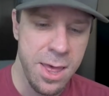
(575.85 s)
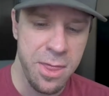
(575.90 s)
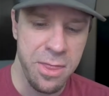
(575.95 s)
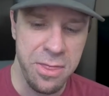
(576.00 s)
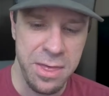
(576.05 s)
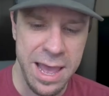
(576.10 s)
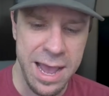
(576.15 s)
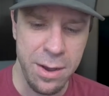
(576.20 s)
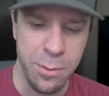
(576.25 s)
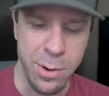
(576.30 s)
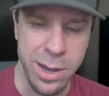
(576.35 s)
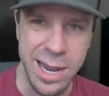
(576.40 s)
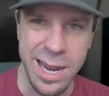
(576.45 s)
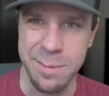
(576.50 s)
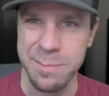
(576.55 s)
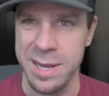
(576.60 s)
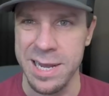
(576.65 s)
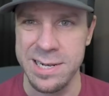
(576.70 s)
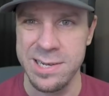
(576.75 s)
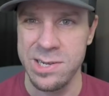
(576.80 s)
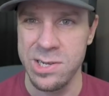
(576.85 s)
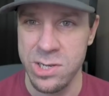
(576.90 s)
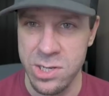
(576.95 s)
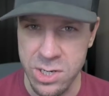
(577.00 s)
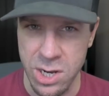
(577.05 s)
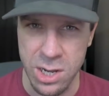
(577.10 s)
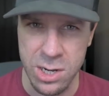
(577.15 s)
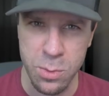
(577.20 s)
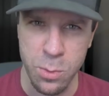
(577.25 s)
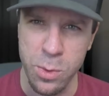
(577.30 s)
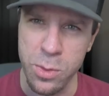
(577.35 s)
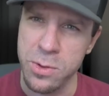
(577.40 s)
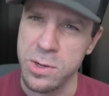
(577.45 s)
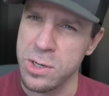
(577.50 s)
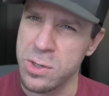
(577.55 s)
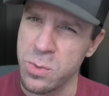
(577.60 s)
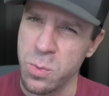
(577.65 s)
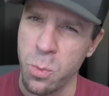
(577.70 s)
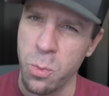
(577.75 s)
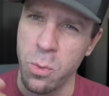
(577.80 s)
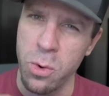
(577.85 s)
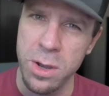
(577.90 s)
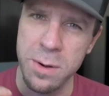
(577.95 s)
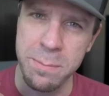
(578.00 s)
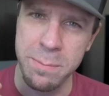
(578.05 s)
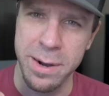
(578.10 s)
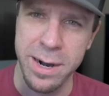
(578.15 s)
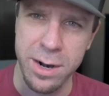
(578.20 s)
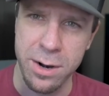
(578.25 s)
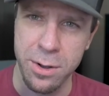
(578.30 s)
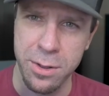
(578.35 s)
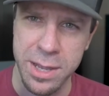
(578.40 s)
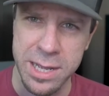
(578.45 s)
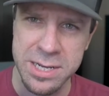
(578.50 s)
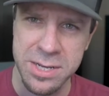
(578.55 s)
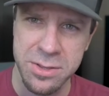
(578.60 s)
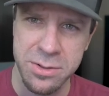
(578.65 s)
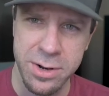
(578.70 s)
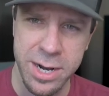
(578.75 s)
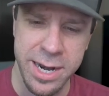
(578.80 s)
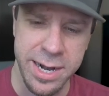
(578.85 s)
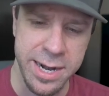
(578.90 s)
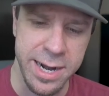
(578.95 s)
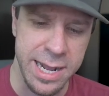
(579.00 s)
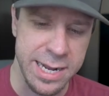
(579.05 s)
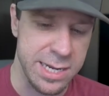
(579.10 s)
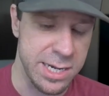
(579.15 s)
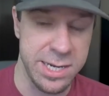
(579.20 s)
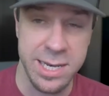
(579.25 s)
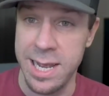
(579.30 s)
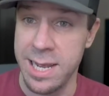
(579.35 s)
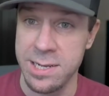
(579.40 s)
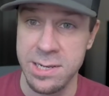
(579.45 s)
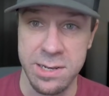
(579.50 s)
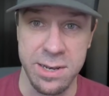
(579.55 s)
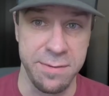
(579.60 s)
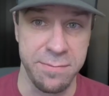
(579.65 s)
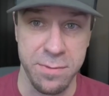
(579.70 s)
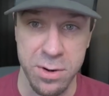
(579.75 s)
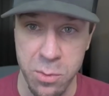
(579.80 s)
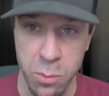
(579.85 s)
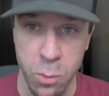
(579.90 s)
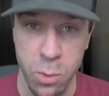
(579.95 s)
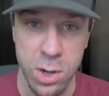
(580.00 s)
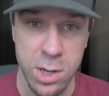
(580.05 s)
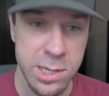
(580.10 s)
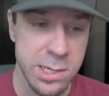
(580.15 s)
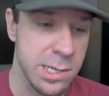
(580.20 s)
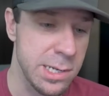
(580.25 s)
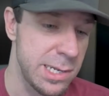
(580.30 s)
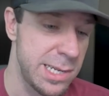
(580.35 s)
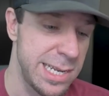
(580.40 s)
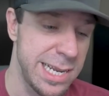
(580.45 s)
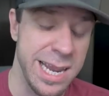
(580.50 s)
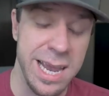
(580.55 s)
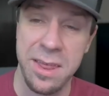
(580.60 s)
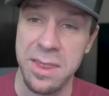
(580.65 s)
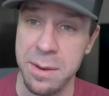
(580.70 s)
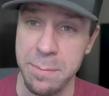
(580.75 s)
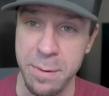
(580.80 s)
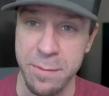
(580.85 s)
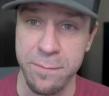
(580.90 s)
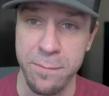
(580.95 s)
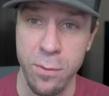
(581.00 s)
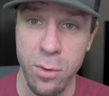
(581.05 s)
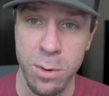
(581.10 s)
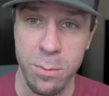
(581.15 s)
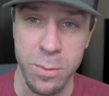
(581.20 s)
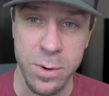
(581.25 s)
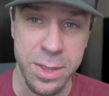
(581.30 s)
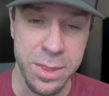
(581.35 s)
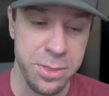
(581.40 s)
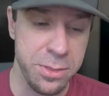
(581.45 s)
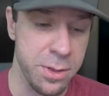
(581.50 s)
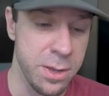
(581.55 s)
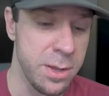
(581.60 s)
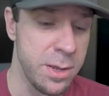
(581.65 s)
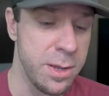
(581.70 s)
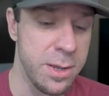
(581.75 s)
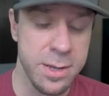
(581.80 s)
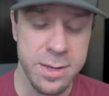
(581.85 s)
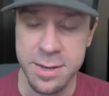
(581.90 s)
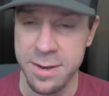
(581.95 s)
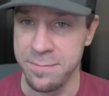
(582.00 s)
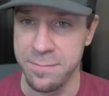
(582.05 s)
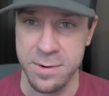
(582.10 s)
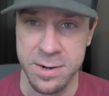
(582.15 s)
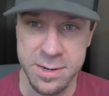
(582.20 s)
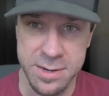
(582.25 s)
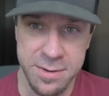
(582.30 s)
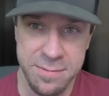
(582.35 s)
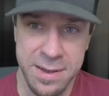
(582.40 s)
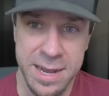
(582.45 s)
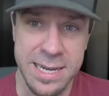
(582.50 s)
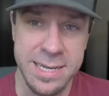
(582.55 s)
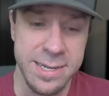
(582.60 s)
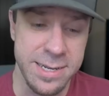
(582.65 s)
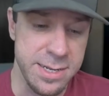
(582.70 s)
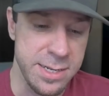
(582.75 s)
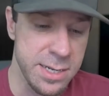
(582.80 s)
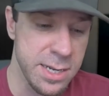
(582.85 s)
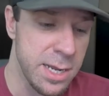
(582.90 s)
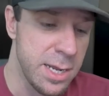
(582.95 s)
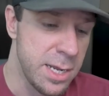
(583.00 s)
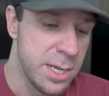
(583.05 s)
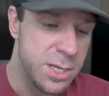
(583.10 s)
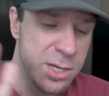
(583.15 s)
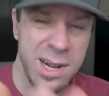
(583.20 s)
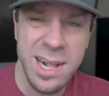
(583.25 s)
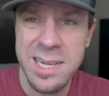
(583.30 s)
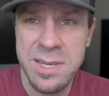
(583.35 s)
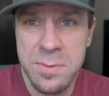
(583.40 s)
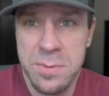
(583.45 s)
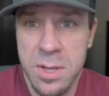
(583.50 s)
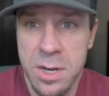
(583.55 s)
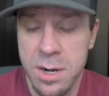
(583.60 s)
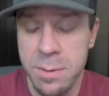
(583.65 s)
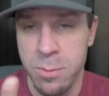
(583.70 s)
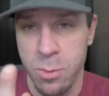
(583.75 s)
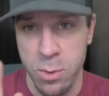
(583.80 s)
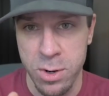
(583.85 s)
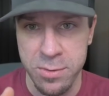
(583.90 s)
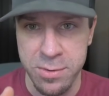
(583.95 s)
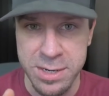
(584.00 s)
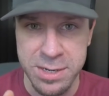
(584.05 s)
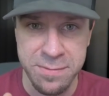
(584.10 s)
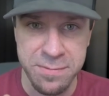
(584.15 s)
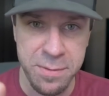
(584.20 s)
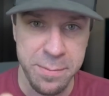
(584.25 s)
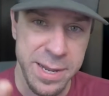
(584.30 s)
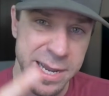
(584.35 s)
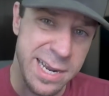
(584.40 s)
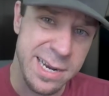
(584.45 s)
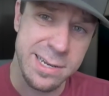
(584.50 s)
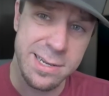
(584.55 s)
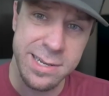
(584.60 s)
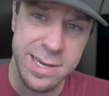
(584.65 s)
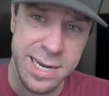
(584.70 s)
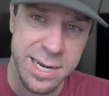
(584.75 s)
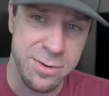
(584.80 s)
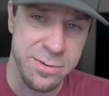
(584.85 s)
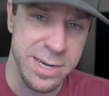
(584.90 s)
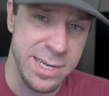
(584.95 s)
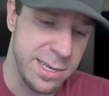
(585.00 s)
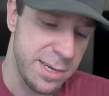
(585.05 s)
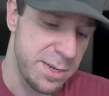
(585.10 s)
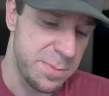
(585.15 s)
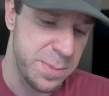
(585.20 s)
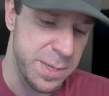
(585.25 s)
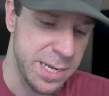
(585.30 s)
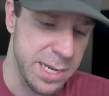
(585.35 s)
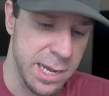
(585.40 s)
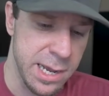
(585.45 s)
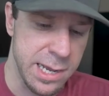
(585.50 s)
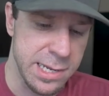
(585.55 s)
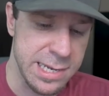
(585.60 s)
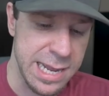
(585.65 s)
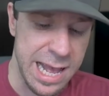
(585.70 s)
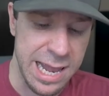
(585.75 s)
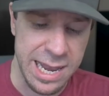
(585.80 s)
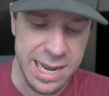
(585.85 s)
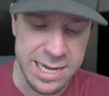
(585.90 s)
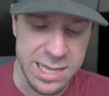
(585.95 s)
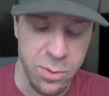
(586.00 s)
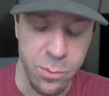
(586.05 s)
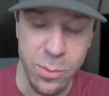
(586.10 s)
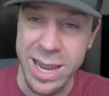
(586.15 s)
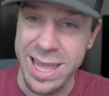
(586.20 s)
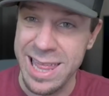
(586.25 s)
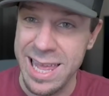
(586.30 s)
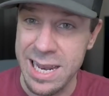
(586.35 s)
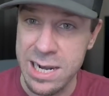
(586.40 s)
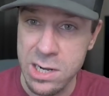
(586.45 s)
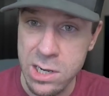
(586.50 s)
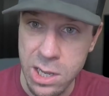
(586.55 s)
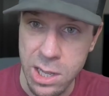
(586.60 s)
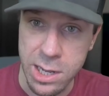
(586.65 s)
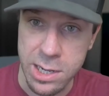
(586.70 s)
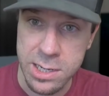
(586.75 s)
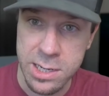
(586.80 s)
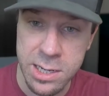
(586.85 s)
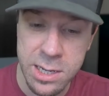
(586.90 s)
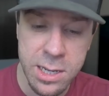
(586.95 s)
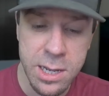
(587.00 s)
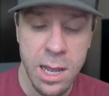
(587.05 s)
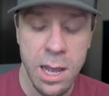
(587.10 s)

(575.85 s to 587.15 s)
That way I'm not stuck with just one barrel that's threaded. I can test different ones and see how they perform with different devices. So that's the number one reason for me. And the second reason is because I like the way they look.